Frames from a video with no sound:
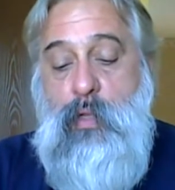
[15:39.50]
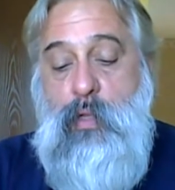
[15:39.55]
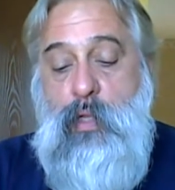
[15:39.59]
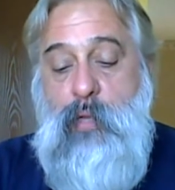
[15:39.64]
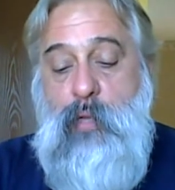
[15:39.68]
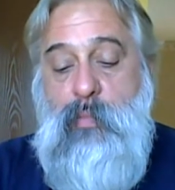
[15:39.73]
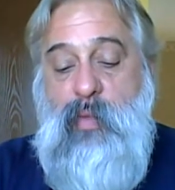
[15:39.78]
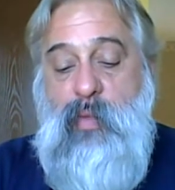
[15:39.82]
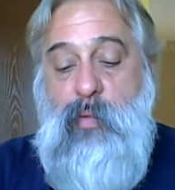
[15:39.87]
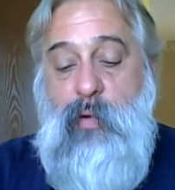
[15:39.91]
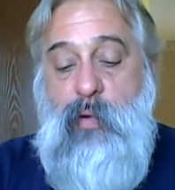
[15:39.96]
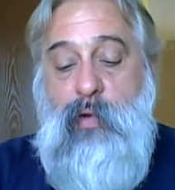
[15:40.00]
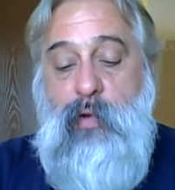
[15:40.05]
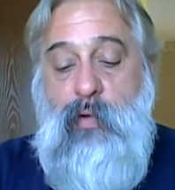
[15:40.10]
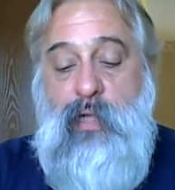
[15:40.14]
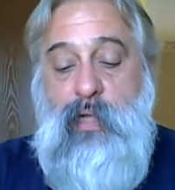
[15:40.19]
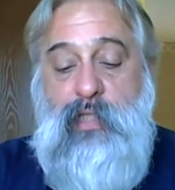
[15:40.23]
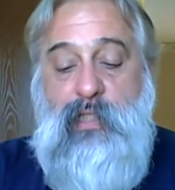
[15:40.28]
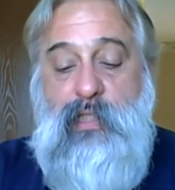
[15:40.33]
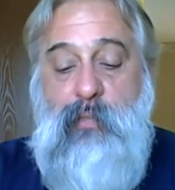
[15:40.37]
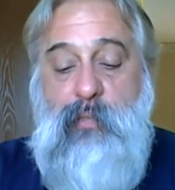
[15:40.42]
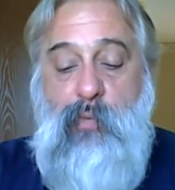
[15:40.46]
And maybe I'll
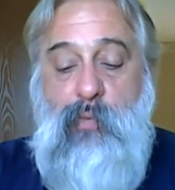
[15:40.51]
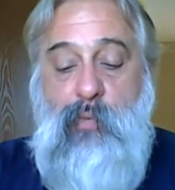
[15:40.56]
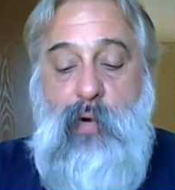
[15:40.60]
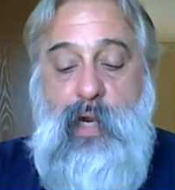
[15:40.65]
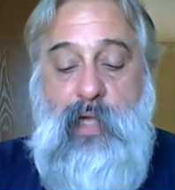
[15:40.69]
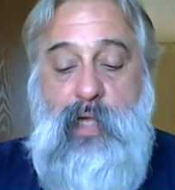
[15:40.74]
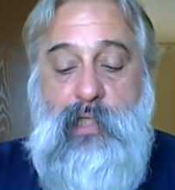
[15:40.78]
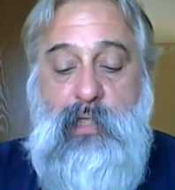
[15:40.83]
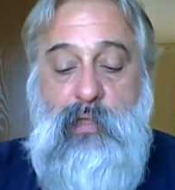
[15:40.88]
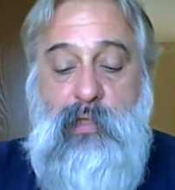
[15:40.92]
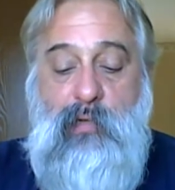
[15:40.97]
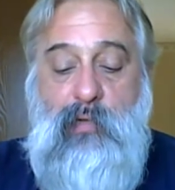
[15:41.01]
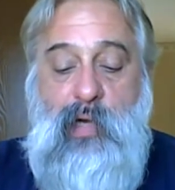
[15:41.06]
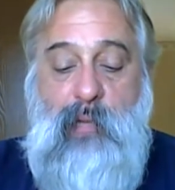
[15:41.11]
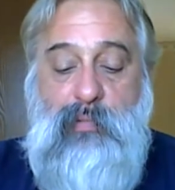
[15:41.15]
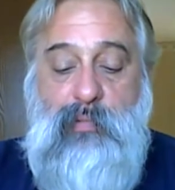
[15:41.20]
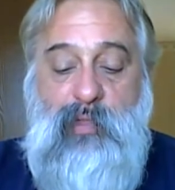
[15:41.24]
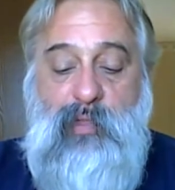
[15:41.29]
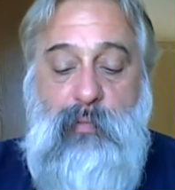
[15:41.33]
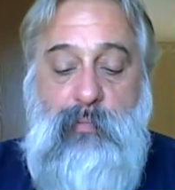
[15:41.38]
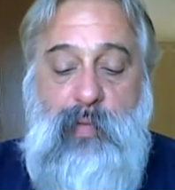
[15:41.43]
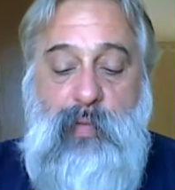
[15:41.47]
go get some brass and
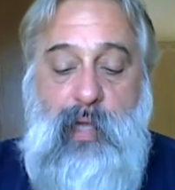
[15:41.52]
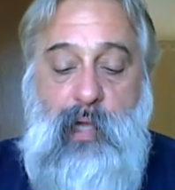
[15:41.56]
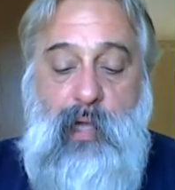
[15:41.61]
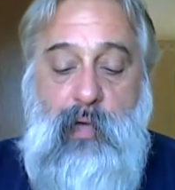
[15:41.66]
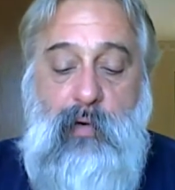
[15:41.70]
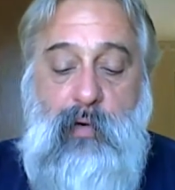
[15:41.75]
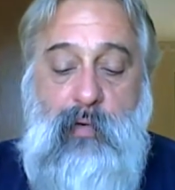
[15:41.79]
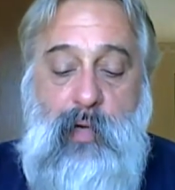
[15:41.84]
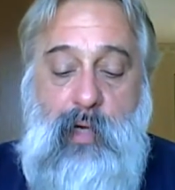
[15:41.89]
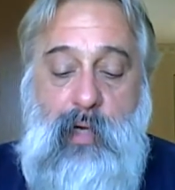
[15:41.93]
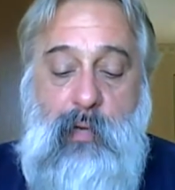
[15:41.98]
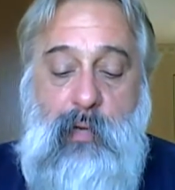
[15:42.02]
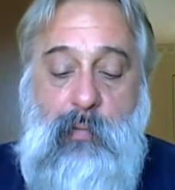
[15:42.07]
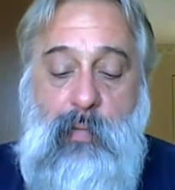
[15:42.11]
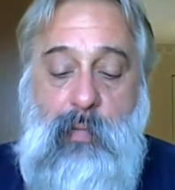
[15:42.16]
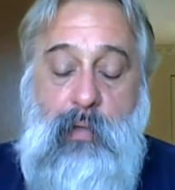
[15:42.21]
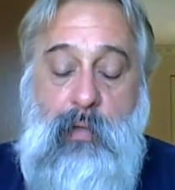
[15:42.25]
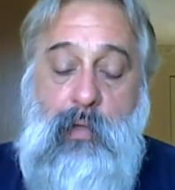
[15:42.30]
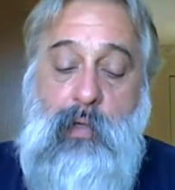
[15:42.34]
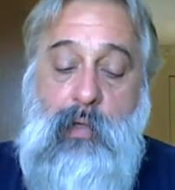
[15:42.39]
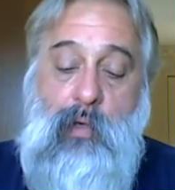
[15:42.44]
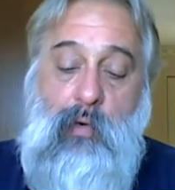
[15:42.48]
drop some powder in them.
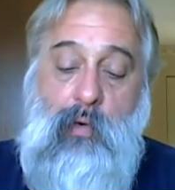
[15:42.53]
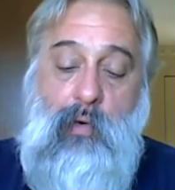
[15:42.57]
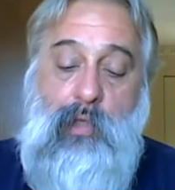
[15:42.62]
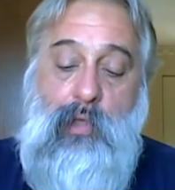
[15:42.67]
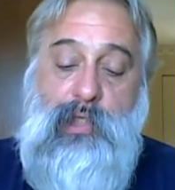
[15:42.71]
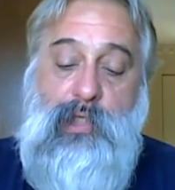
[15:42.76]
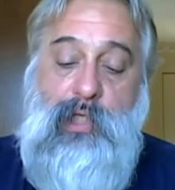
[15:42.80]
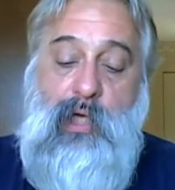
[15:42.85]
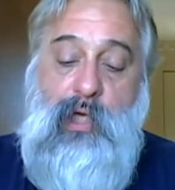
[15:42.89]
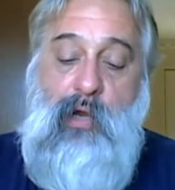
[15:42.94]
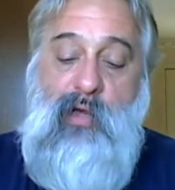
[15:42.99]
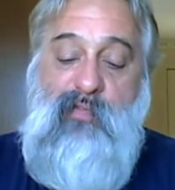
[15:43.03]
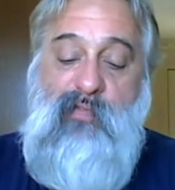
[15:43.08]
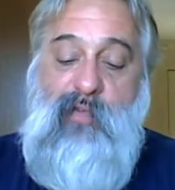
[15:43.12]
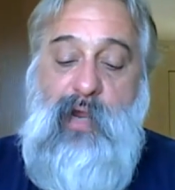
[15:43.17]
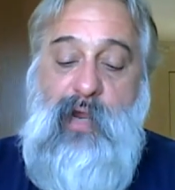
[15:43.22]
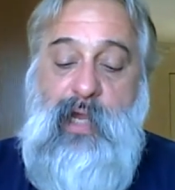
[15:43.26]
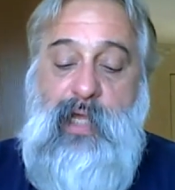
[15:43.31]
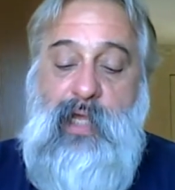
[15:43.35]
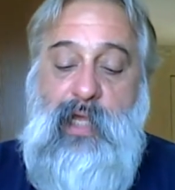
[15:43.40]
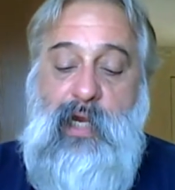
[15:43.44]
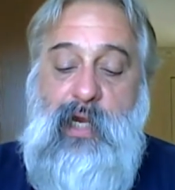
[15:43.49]
Of course, you know, I
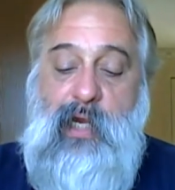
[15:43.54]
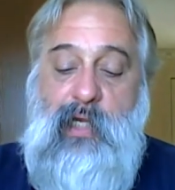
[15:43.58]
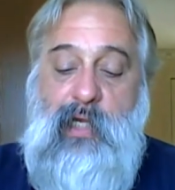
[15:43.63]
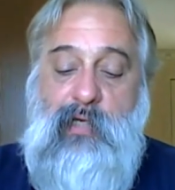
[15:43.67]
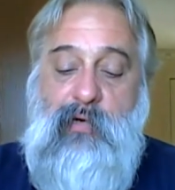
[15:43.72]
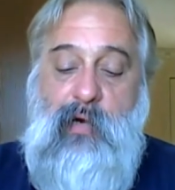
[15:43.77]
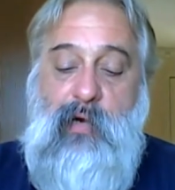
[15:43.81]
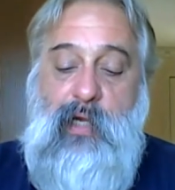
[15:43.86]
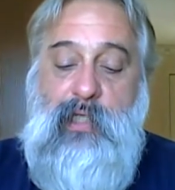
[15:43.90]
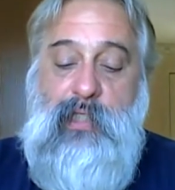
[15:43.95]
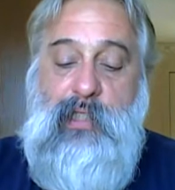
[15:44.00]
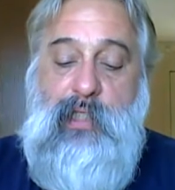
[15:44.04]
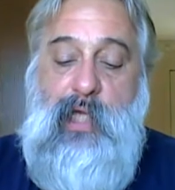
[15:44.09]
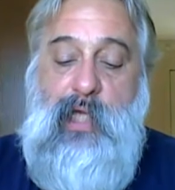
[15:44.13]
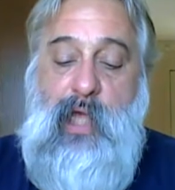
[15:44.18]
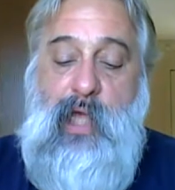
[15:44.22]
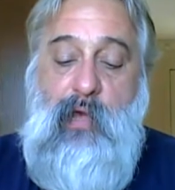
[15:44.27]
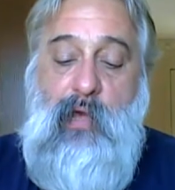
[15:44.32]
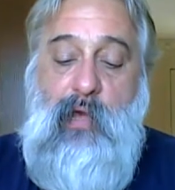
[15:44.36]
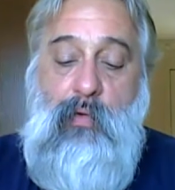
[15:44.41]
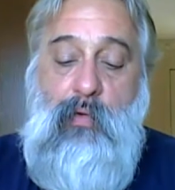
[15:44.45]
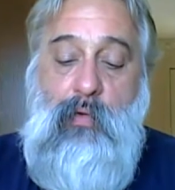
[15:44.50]
finally get an electronic
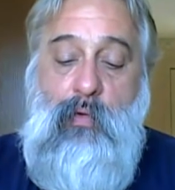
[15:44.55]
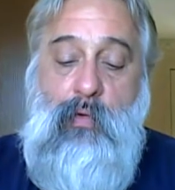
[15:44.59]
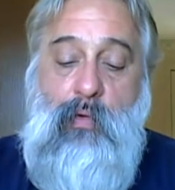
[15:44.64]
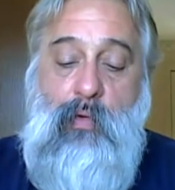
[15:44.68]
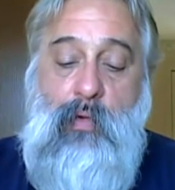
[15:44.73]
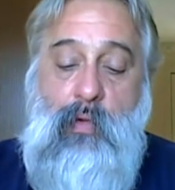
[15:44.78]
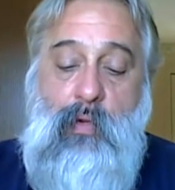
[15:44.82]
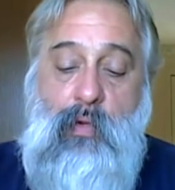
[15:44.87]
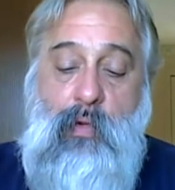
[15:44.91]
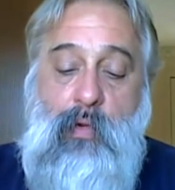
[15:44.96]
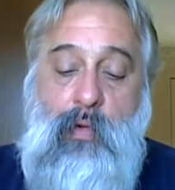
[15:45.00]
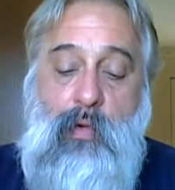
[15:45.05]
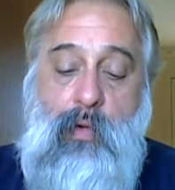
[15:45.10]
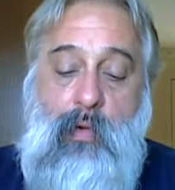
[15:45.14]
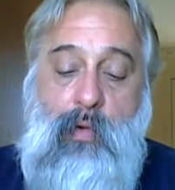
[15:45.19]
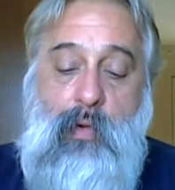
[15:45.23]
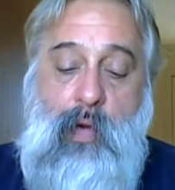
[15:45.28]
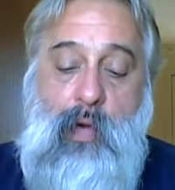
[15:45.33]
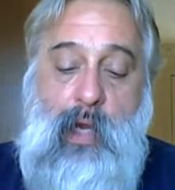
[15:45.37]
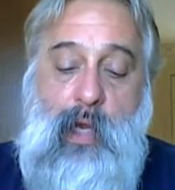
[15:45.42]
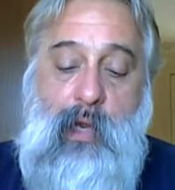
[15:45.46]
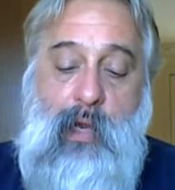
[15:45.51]
scale.
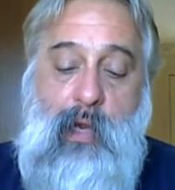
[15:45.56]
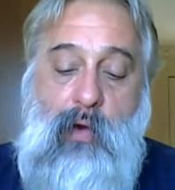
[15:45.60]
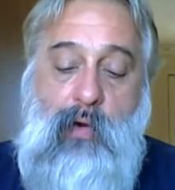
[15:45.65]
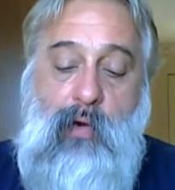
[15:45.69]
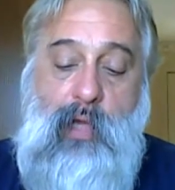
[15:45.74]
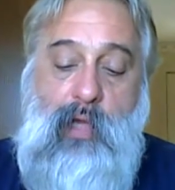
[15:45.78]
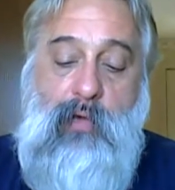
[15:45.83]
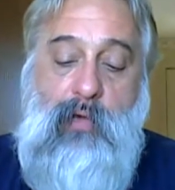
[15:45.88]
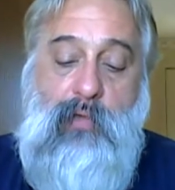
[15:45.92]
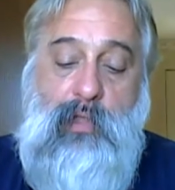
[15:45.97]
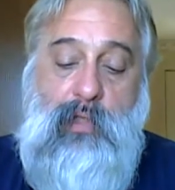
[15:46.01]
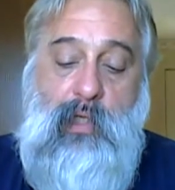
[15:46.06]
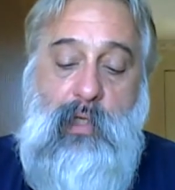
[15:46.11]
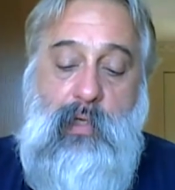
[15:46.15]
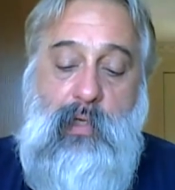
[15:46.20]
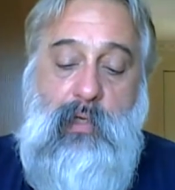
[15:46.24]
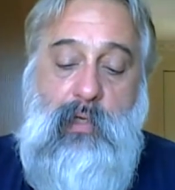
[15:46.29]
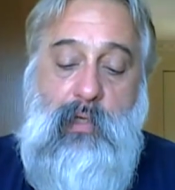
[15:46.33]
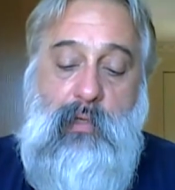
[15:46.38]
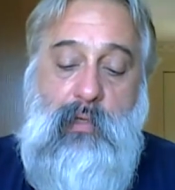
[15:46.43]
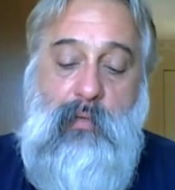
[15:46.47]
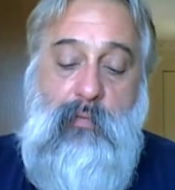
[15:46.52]
When I go to use it,
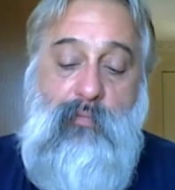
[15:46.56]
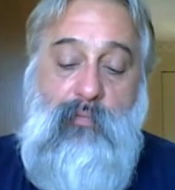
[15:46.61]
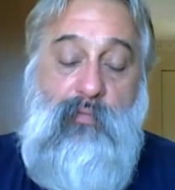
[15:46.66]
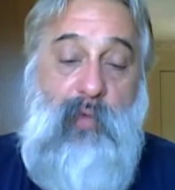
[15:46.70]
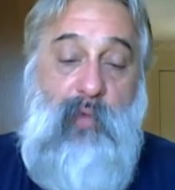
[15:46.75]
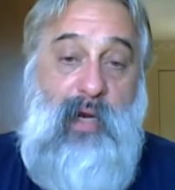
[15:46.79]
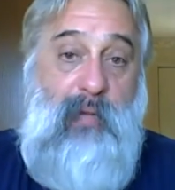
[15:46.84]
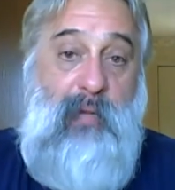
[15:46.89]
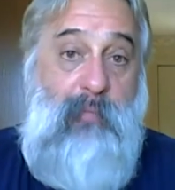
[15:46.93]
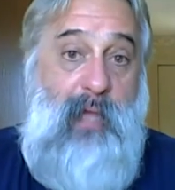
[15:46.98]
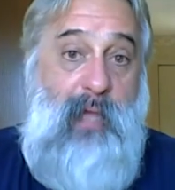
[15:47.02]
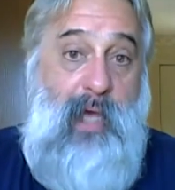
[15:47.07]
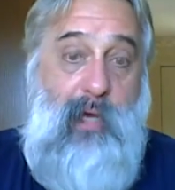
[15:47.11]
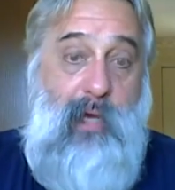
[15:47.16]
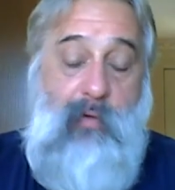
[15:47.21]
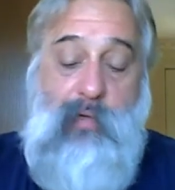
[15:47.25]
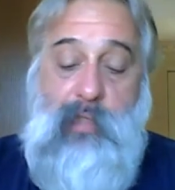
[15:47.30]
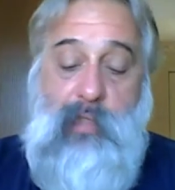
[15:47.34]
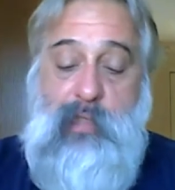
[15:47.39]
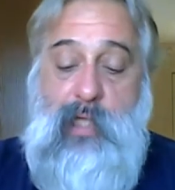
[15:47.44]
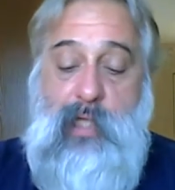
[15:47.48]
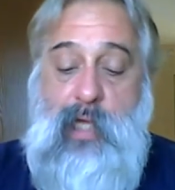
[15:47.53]
friggin'
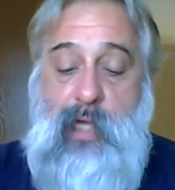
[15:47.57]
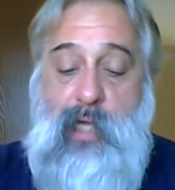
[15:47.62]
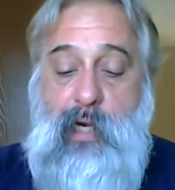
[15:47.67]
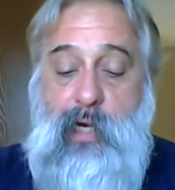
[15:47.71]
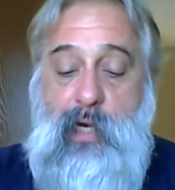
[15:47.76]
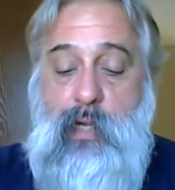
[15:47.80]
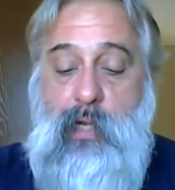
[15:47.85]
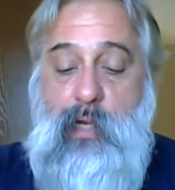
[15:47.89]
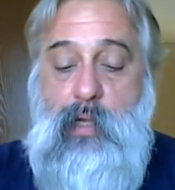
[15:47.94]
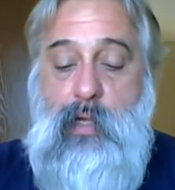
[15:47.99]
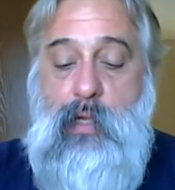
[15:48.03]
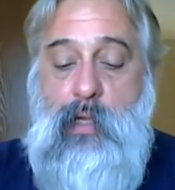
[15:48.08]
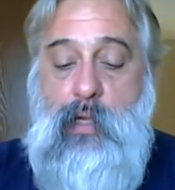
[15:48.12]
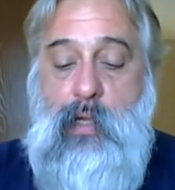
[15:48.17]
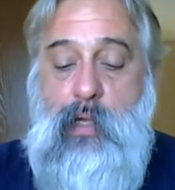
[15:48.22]
battery's dead in it.